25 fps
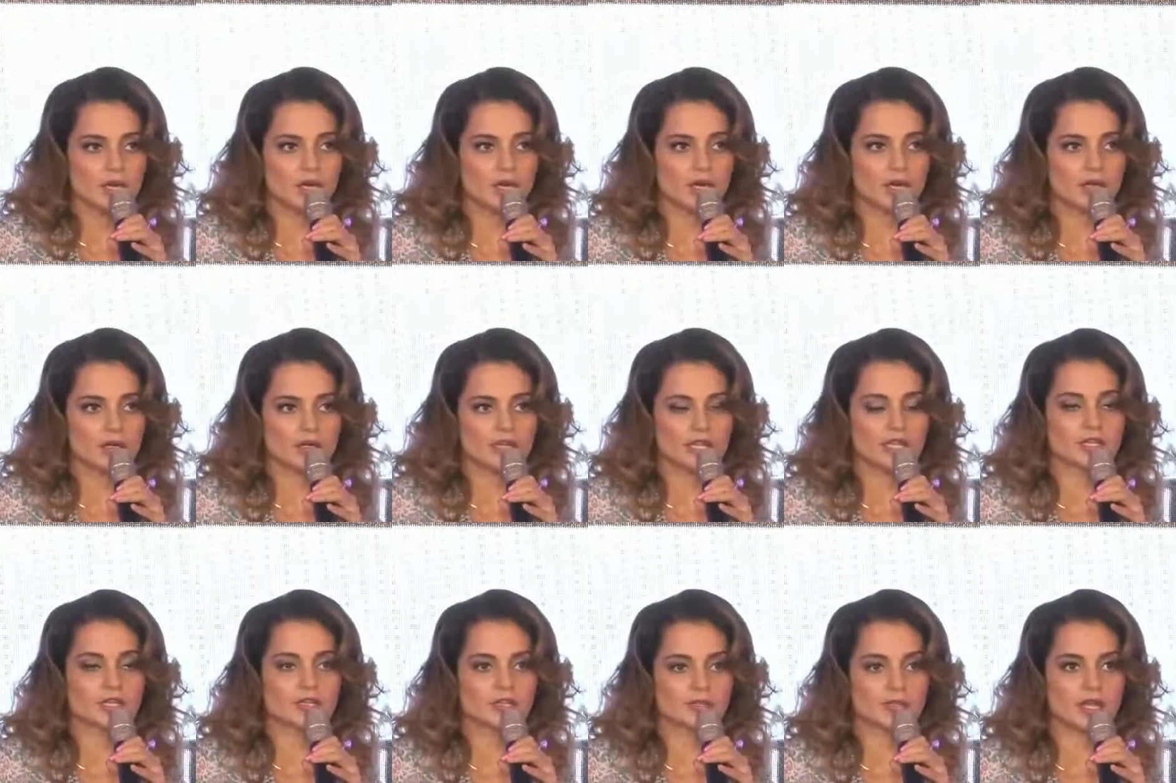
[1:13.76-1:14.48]

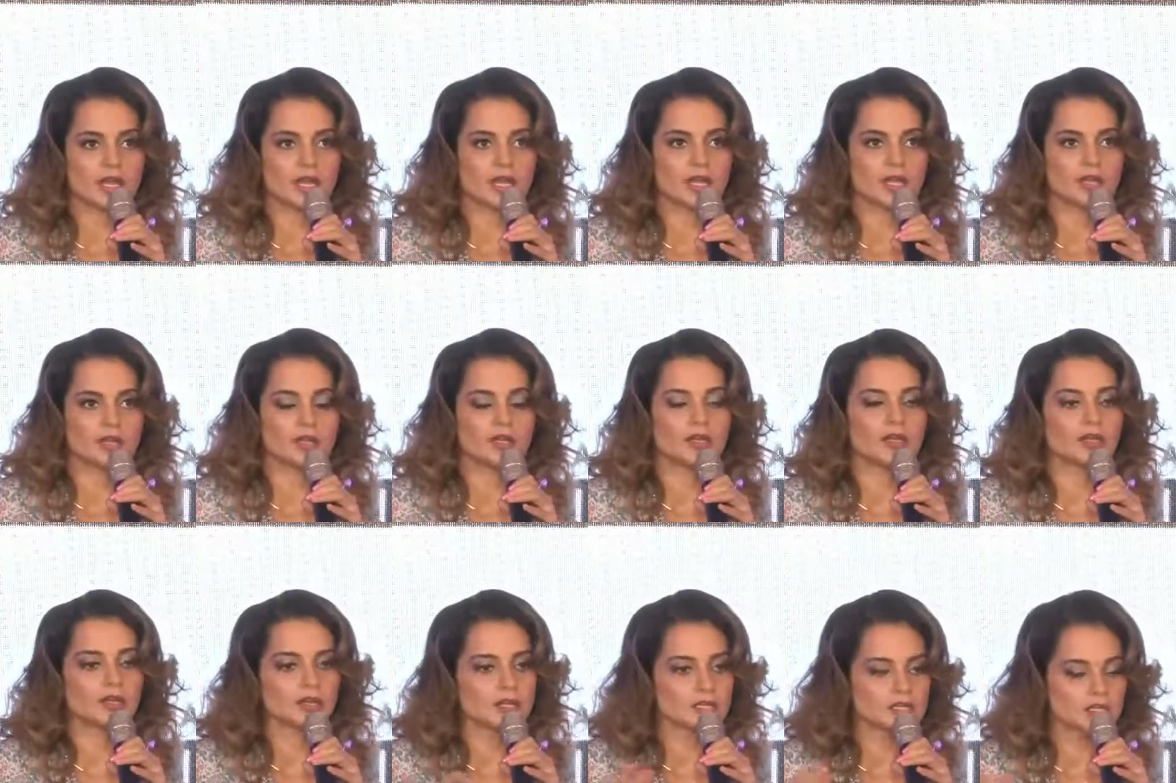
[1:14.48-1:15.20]
that today in
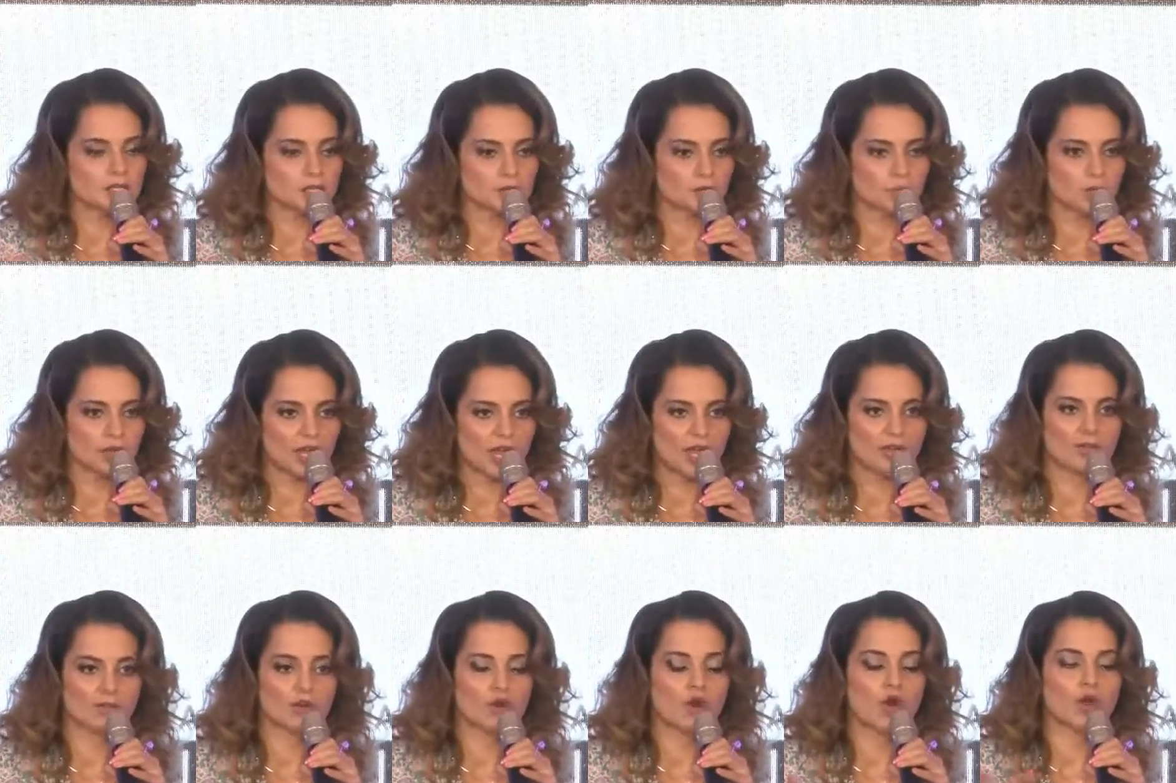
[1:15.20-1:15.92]
industry we
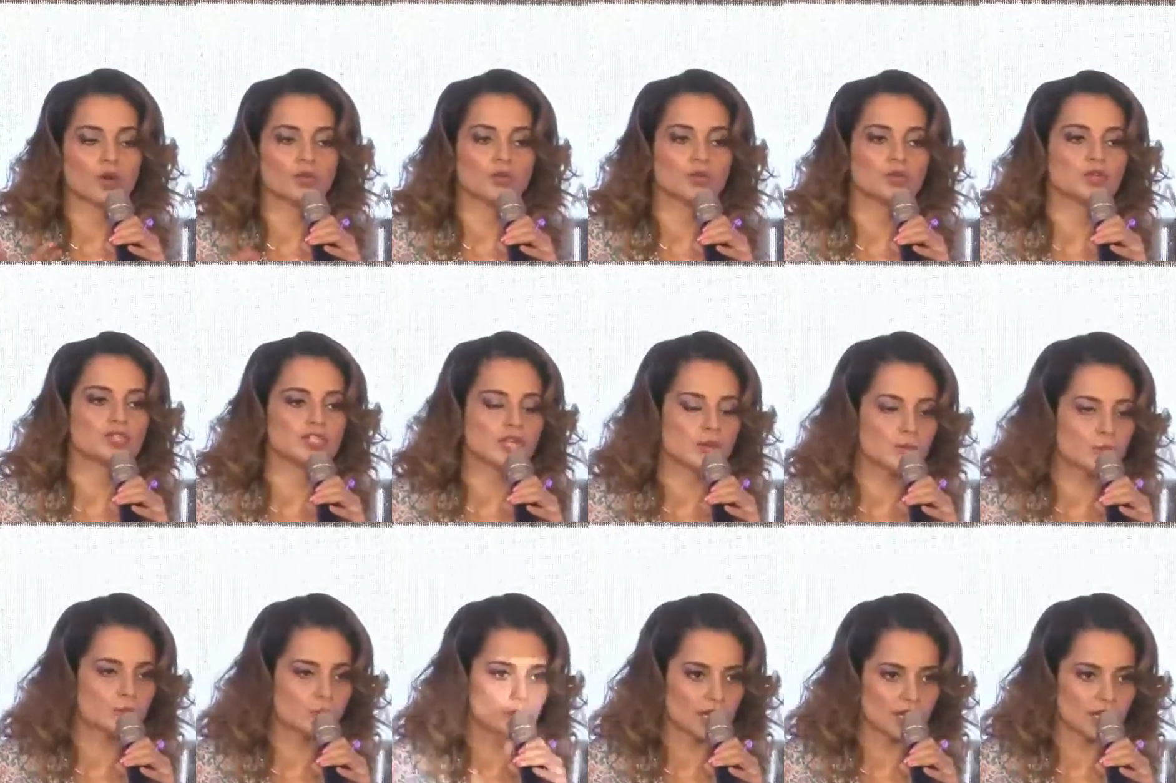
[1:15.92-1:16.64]
have a lot more
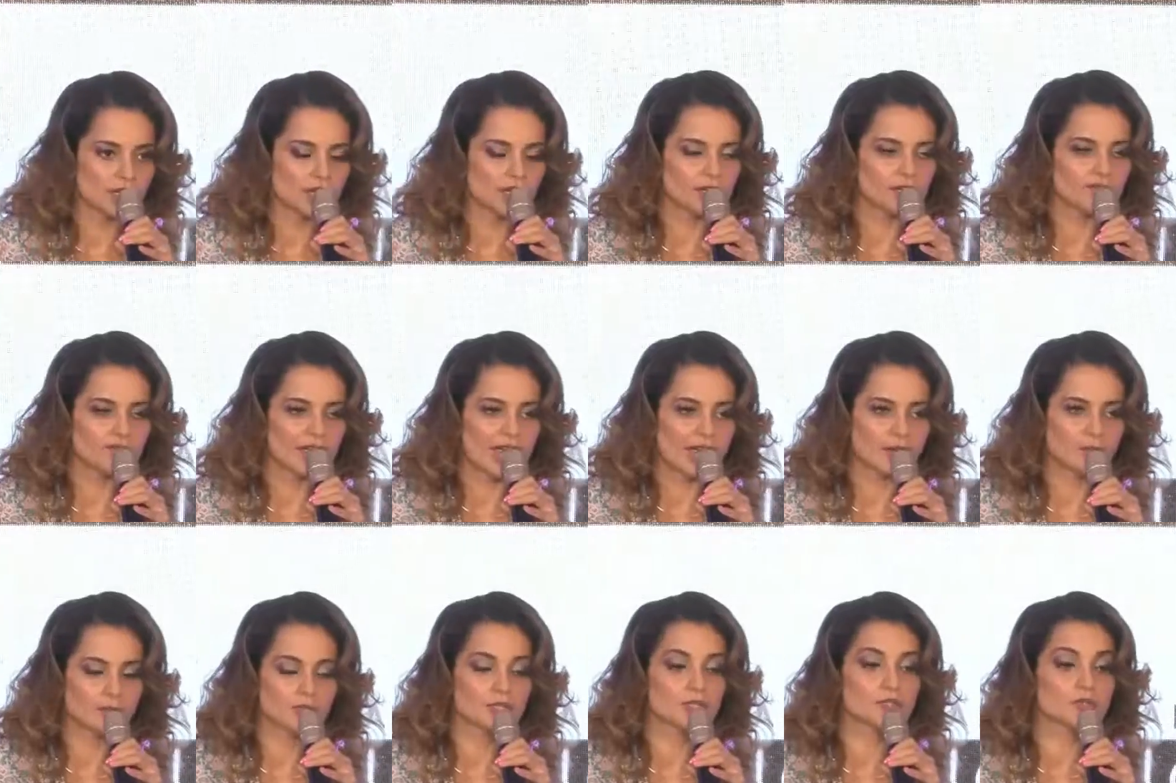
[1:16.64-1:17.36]
democratic
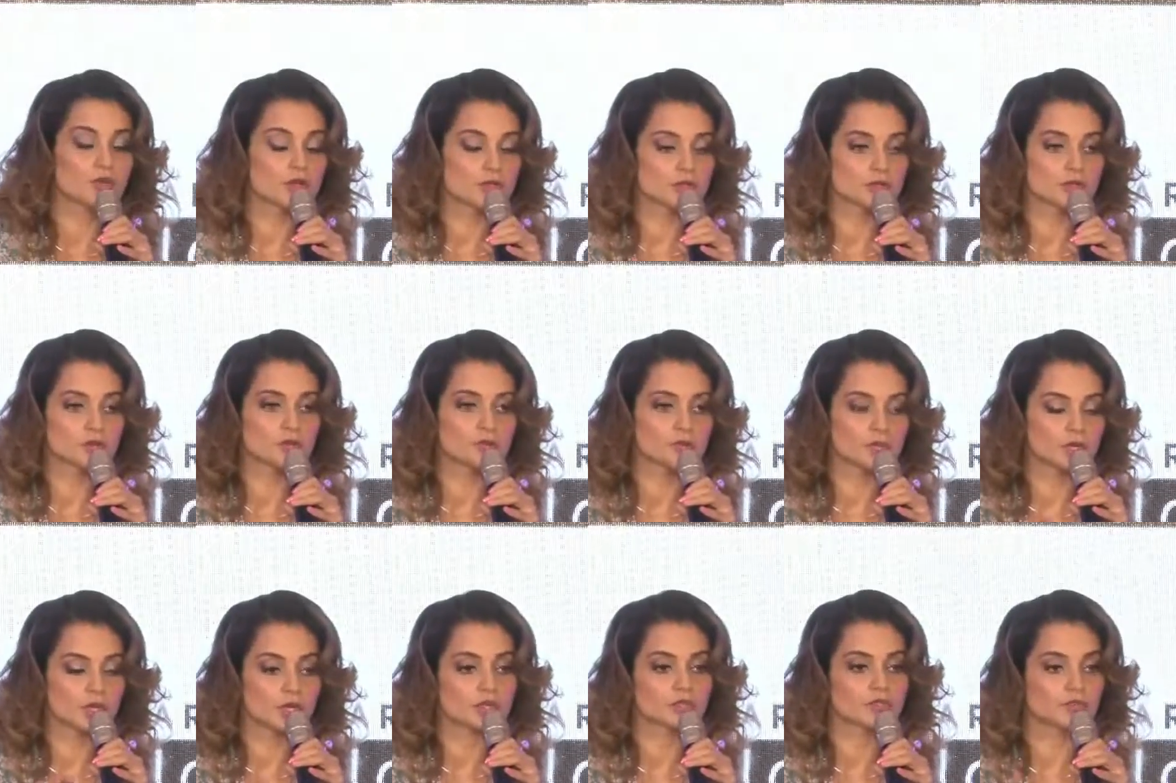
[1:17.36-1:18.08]
environment is also
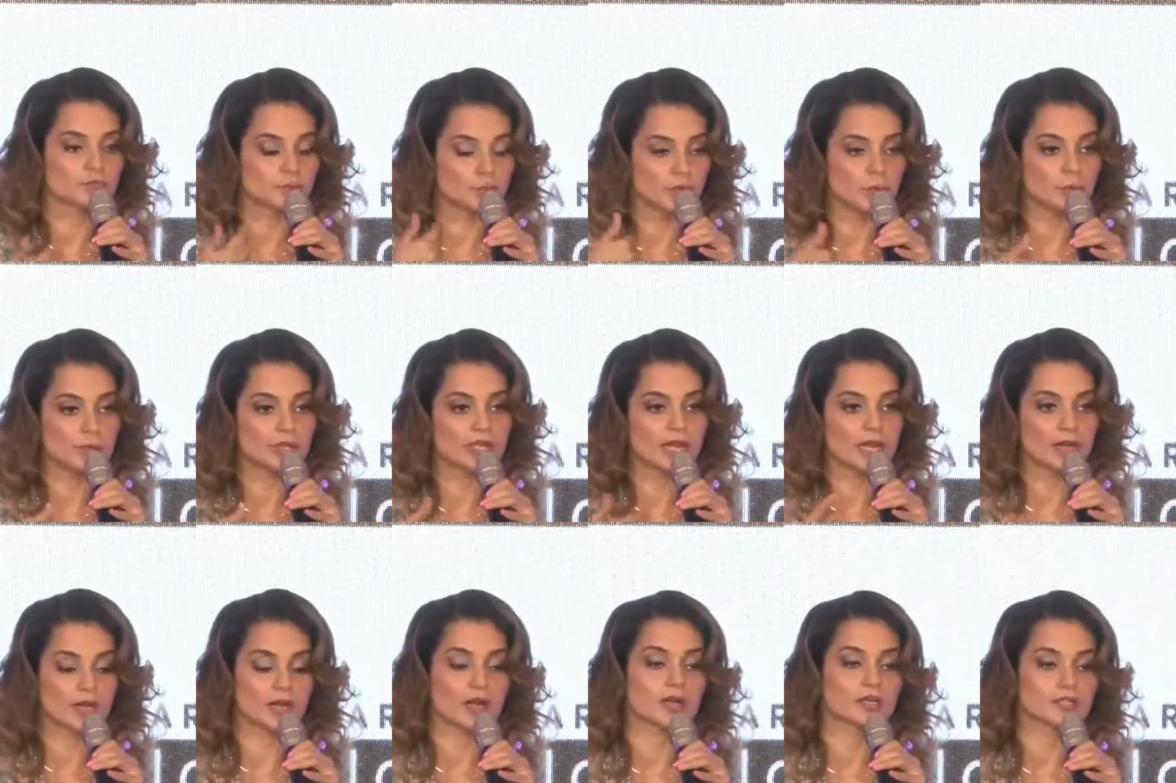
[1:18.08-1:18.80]
because of people
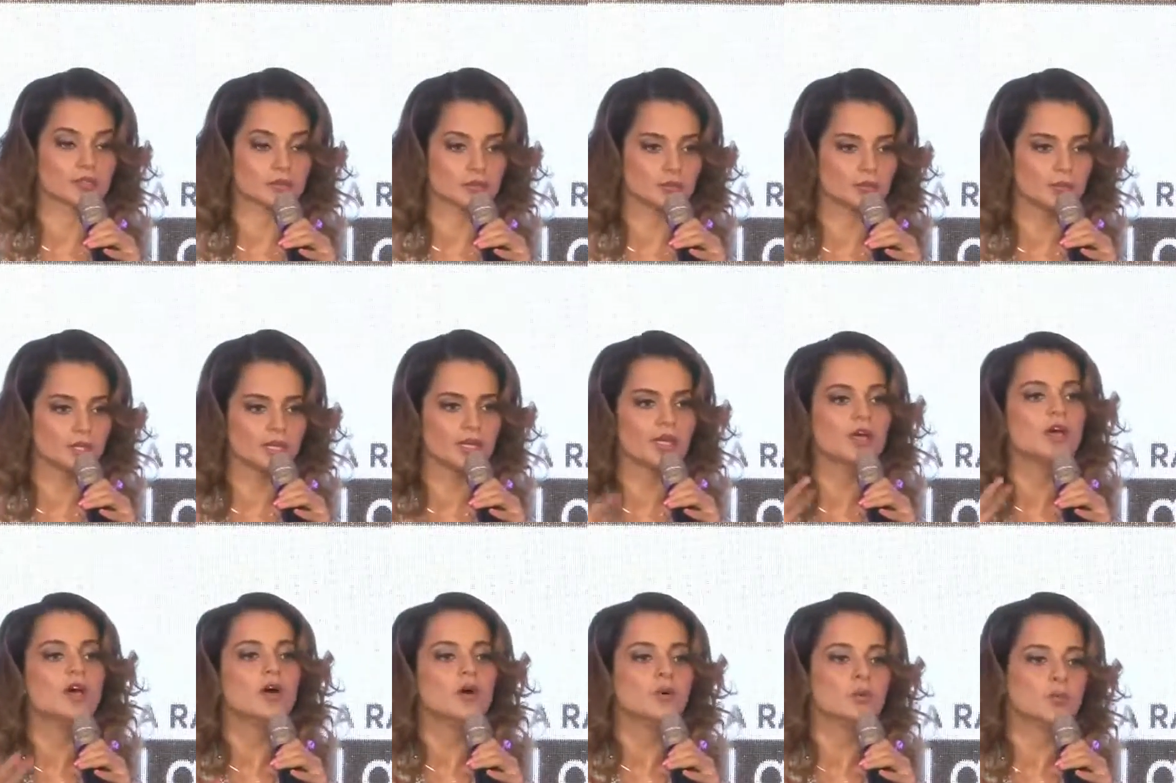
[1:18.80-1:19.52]
like us who've
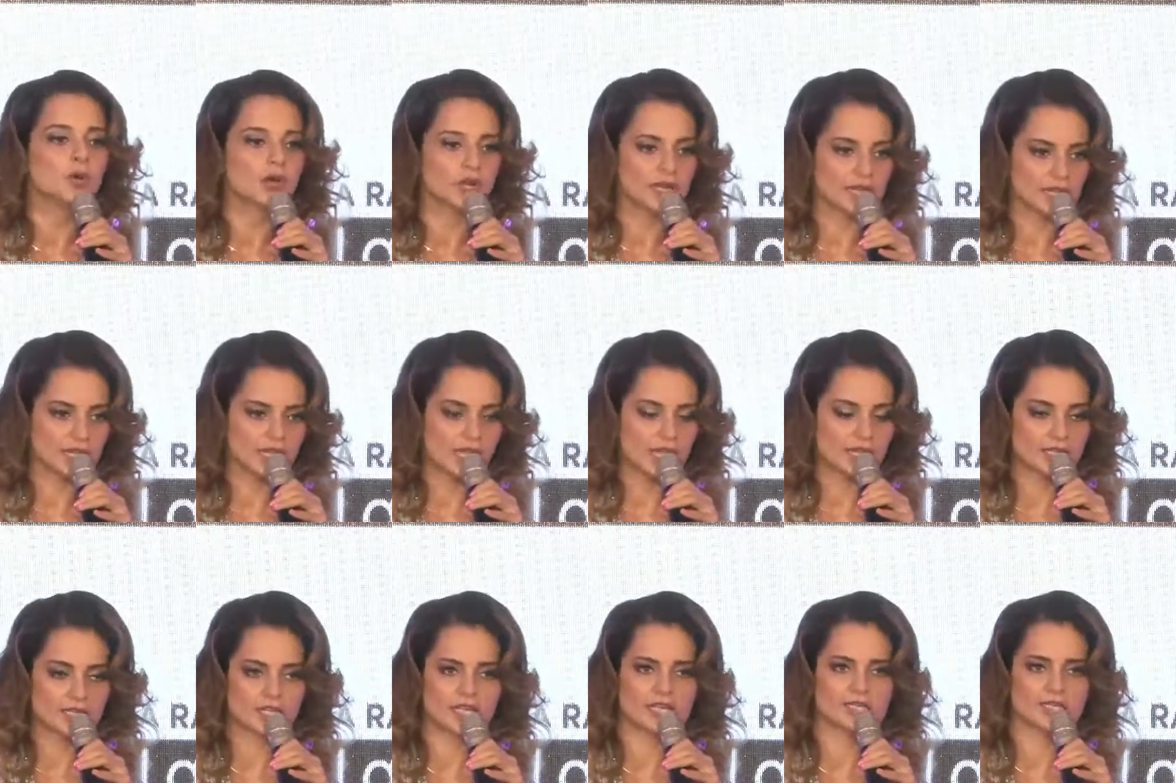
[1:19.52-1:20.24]
been working at it.